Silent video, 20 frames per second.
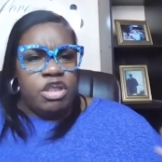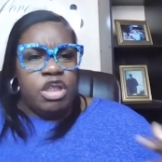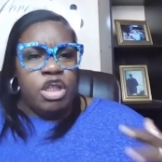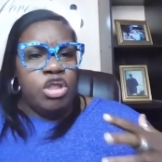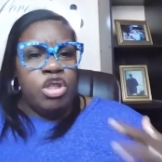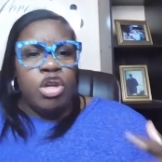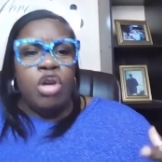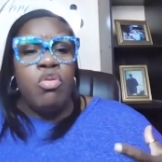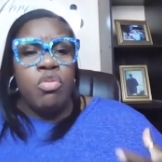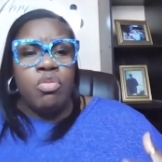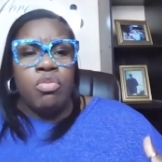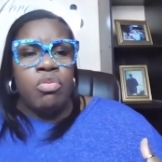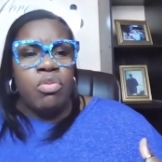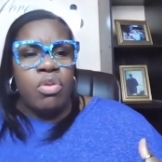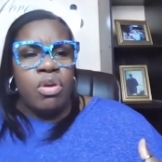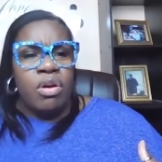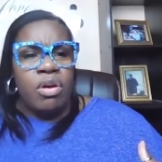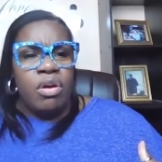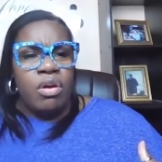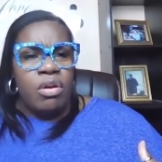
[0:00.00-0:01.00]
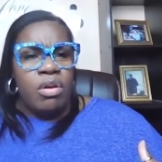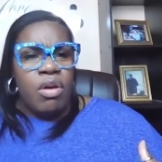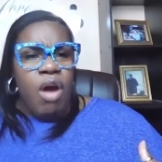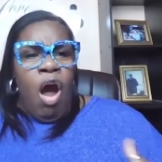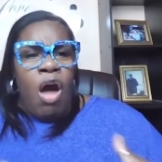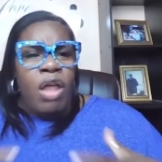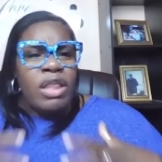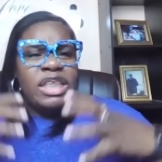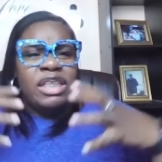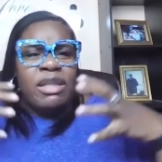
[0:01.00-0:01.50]
to you.
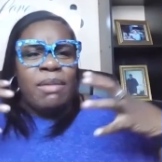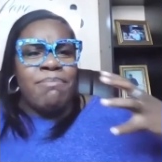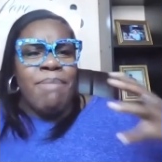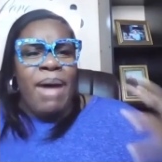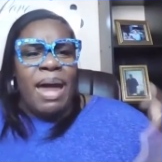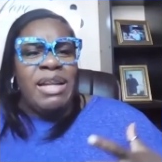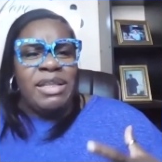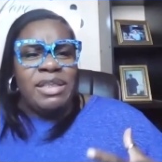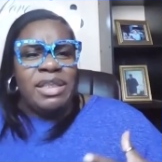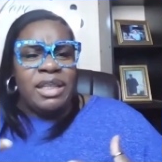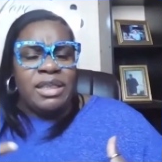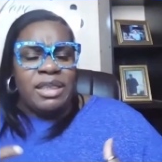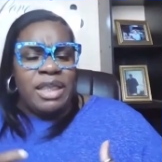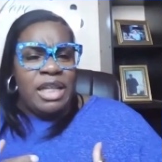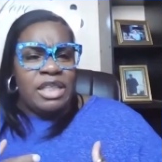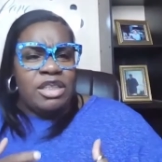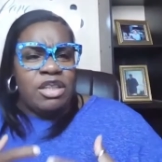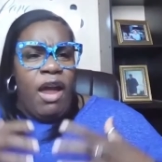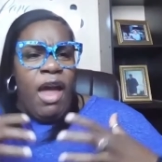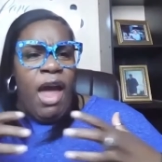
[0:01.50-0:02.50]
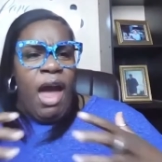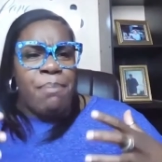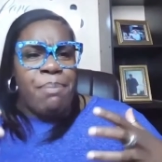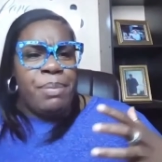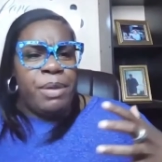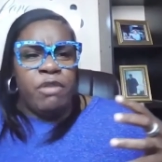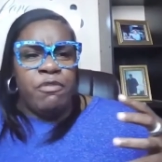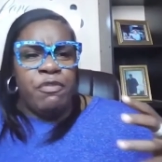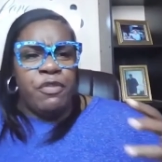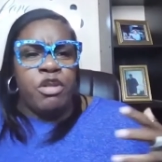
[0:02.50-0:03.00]
All these amazing things are
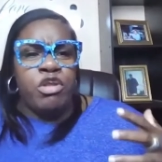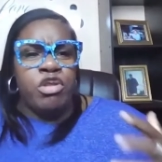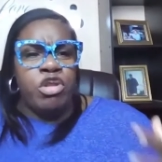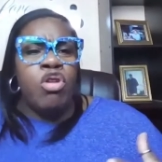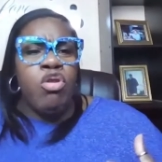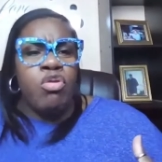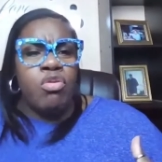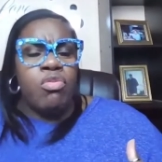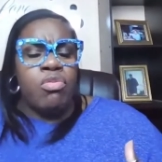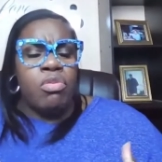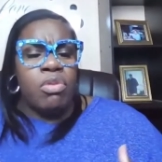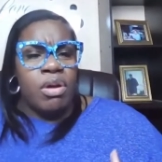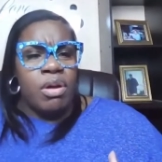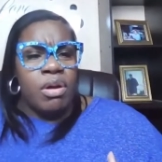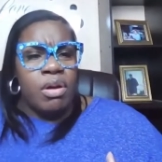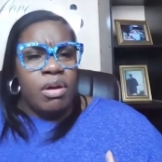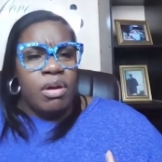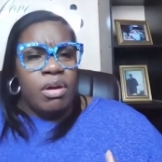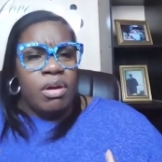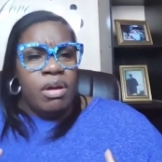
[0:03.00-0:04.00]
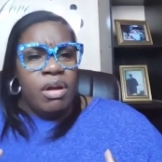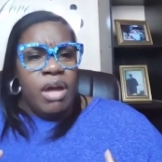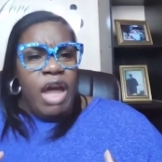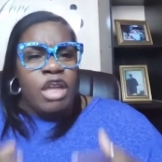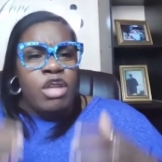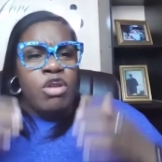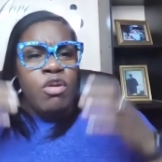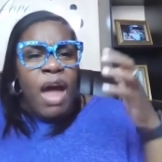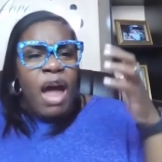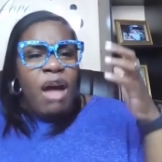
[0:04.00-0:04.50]
happening for you
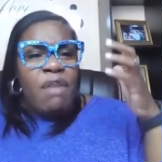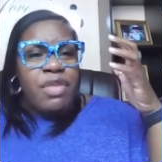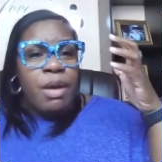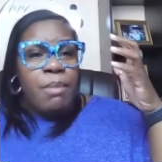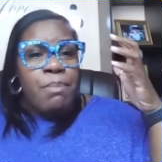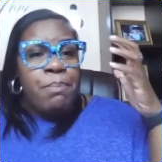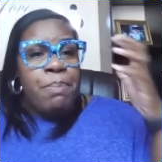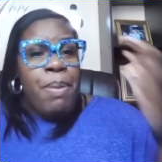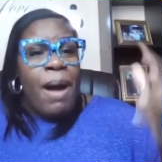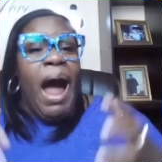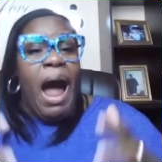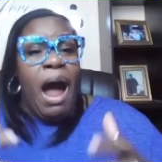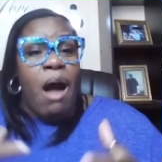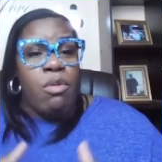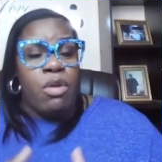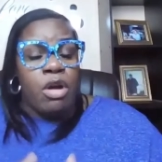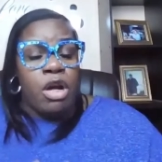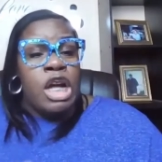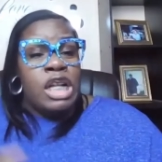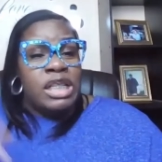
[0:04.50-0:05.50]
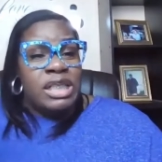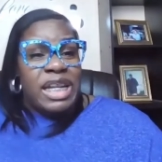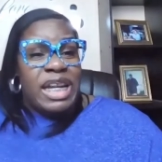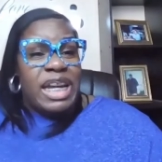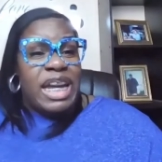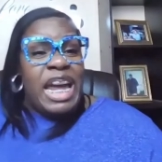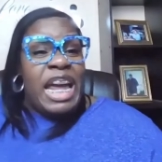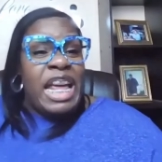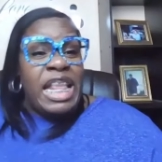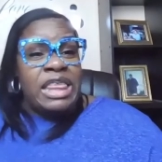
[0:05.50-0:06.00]
and you have the power to
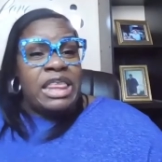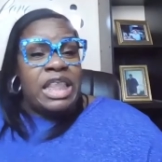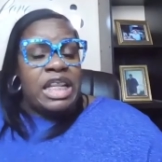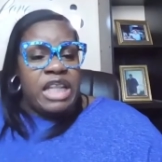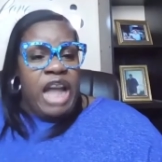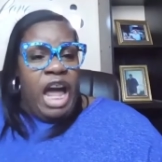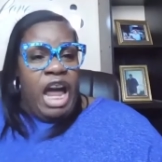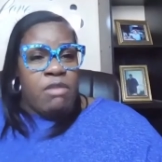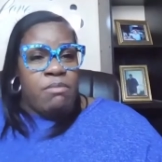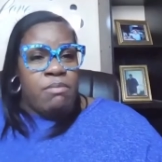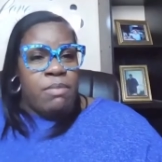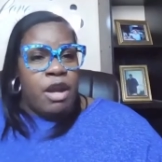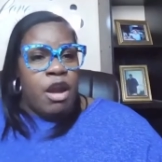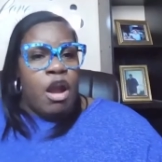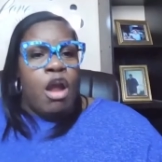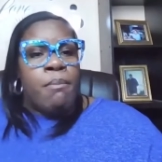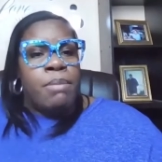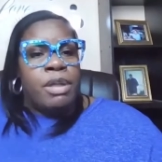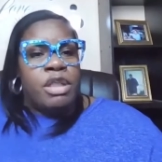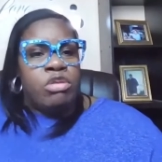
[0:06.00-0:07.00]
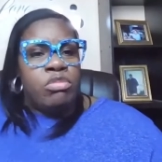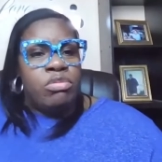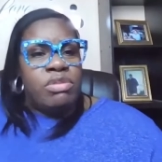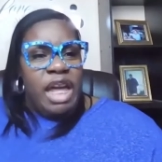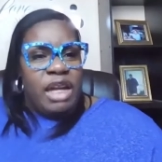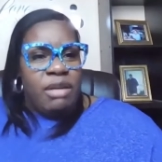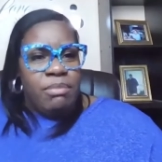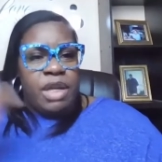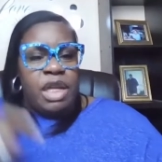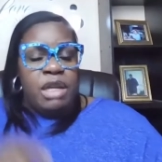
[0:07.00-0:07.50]
end the nightmare, but
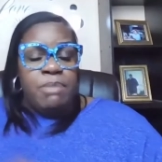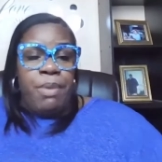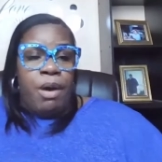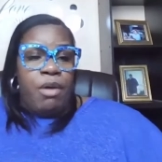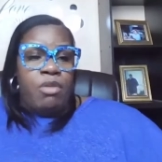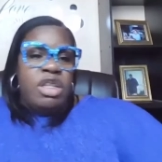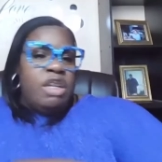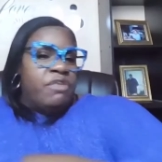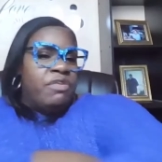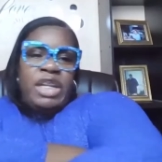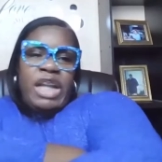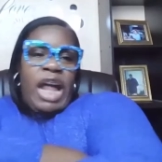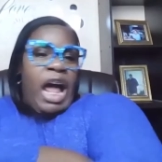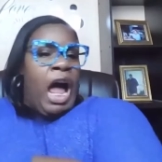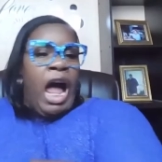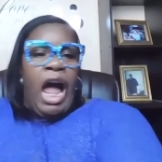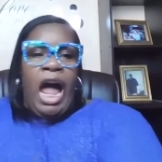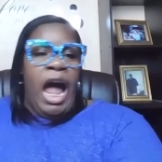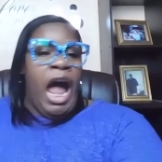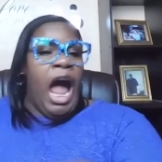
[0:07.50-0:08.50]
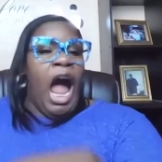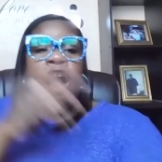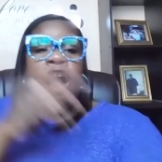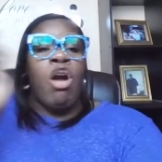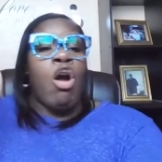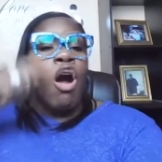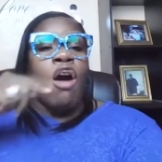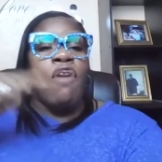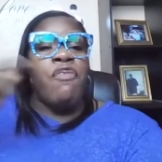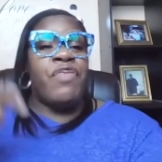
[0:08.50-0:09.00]
you let them keep on living it. Uh-uh,
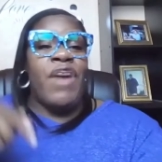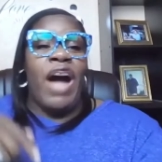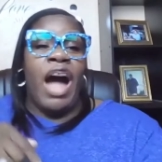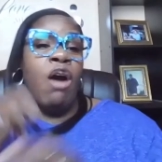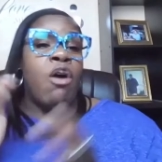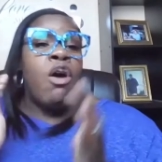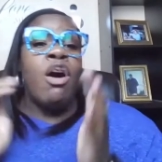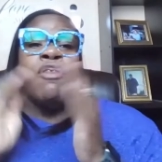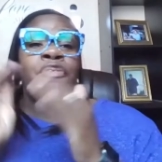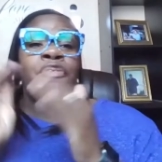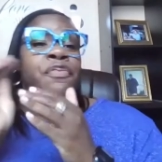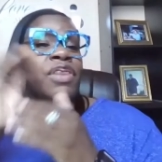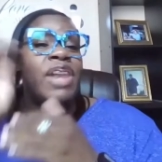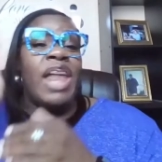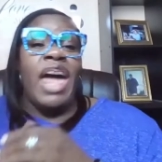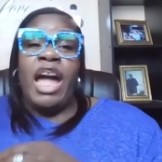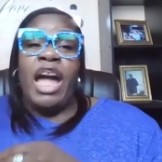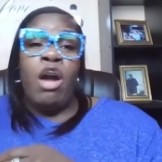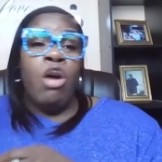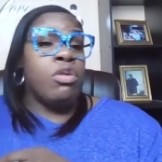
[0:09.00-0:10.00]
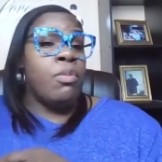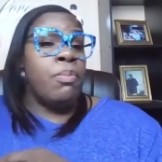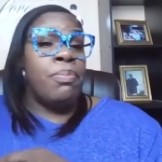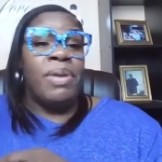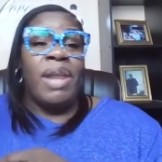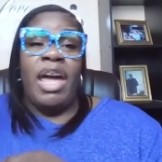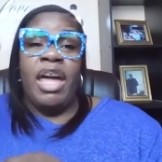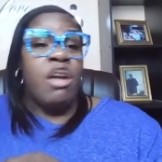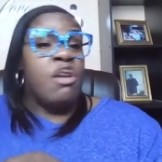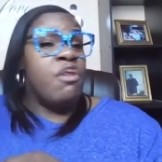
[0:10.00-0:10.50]
I call foul, flag on the
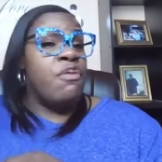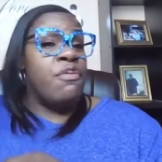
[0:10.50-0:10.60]
play,